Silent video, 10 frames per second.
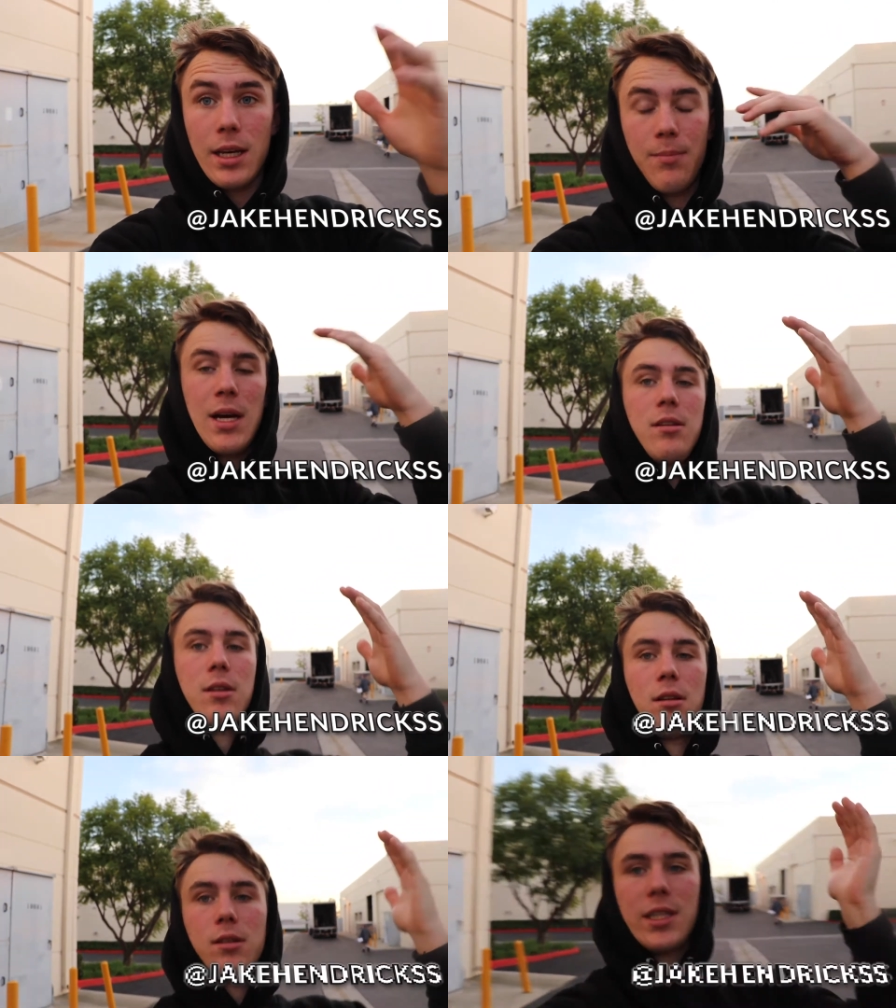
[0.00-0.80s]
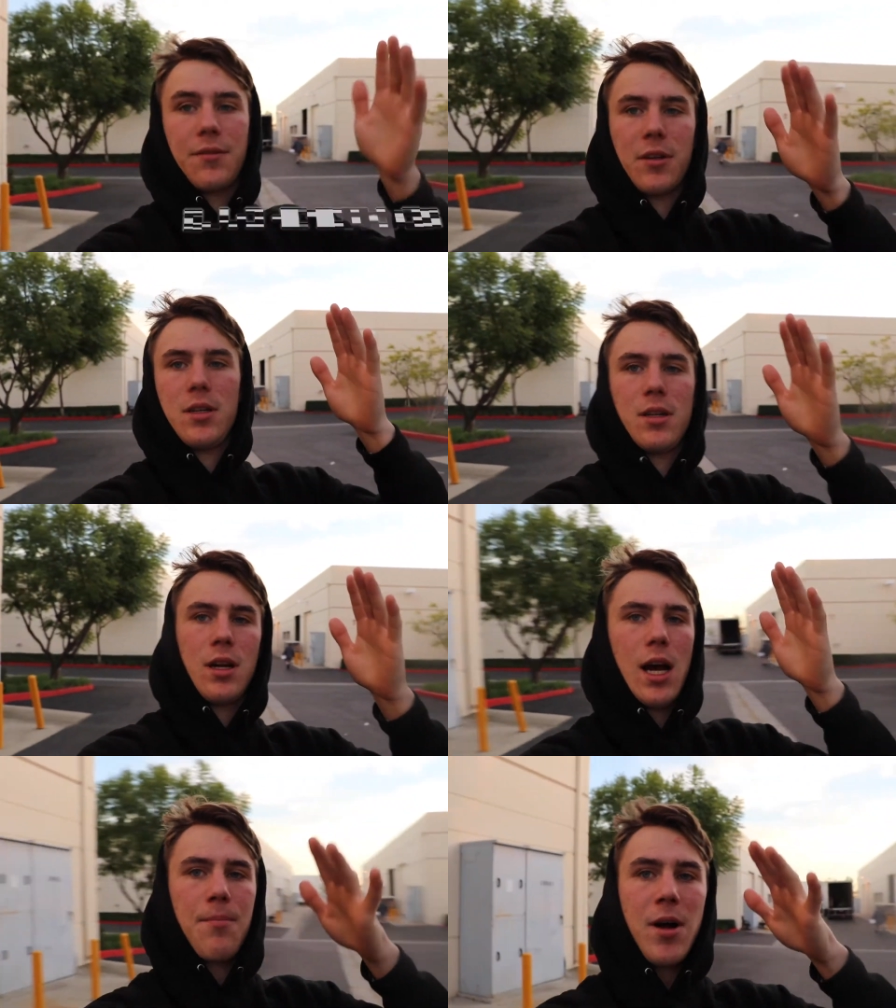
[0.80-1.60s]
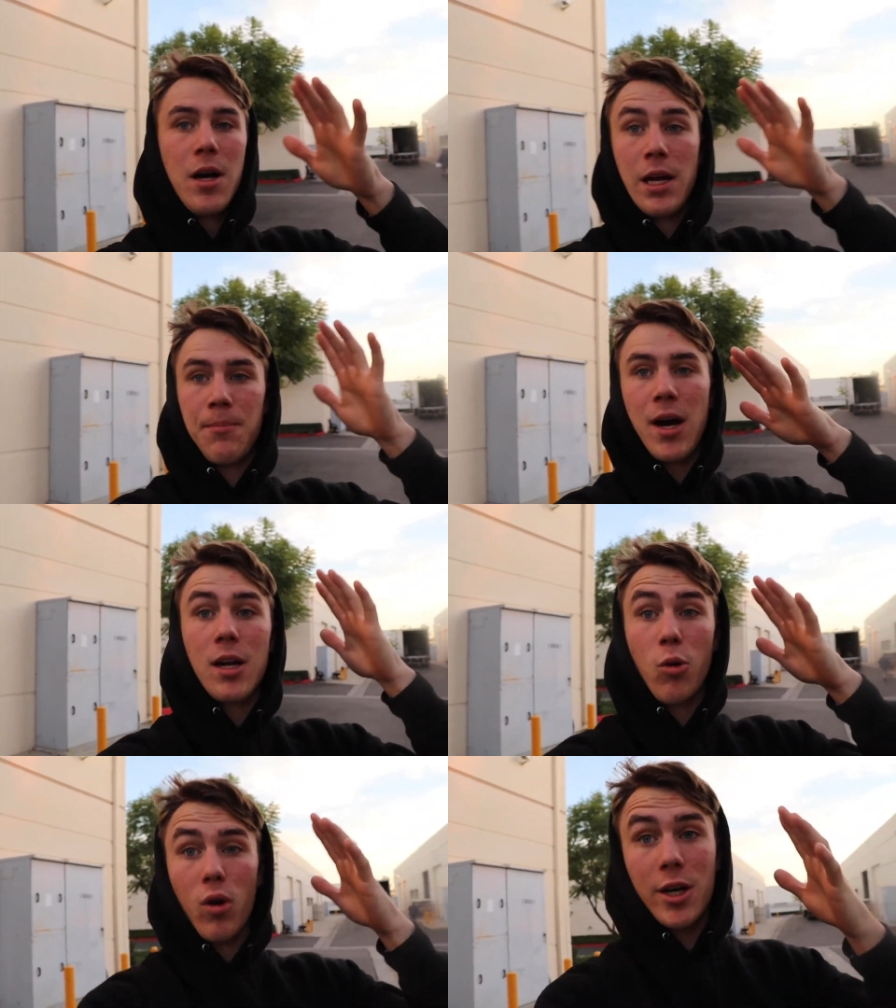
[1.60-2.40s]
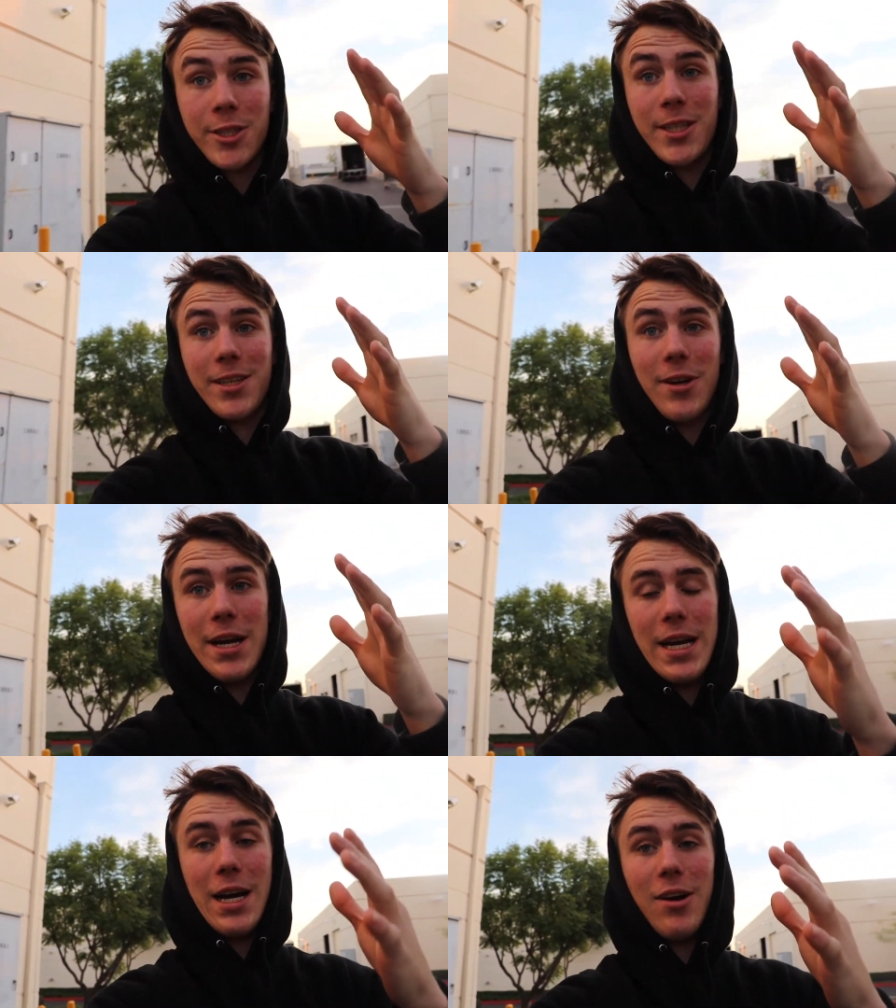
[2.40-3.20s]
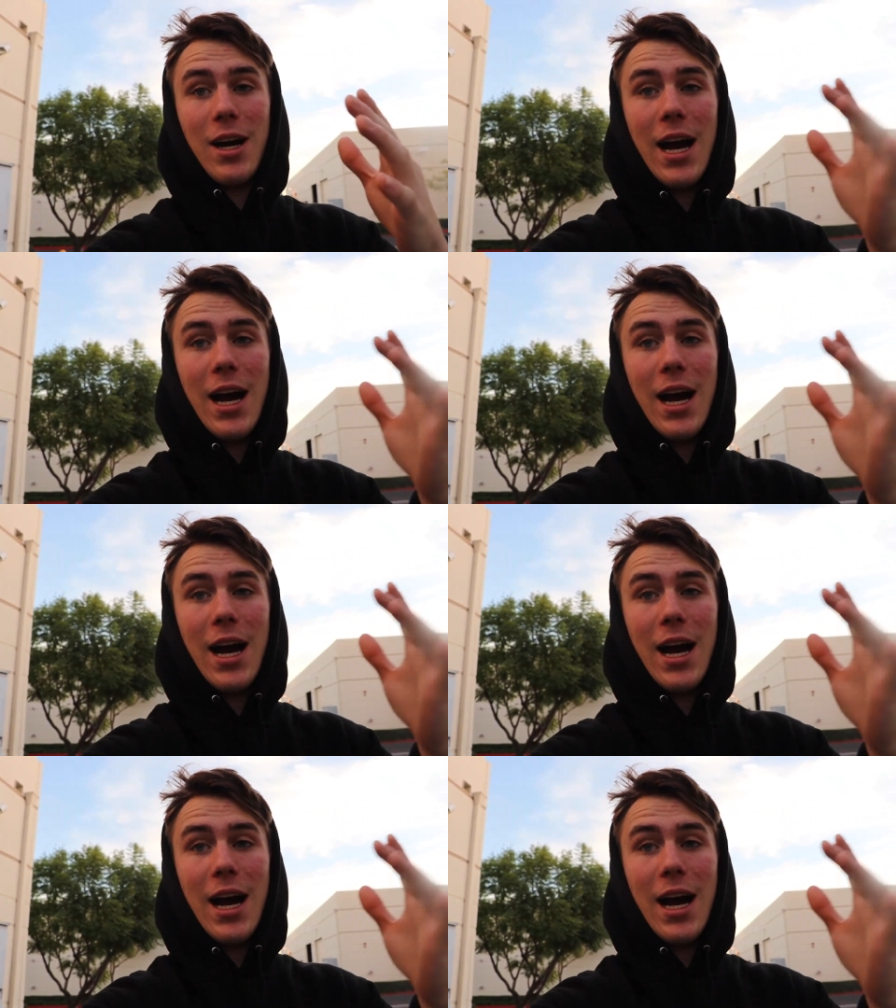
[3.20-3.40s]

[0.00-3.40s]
it might look a little different. I'm not I'm not in Washington right now.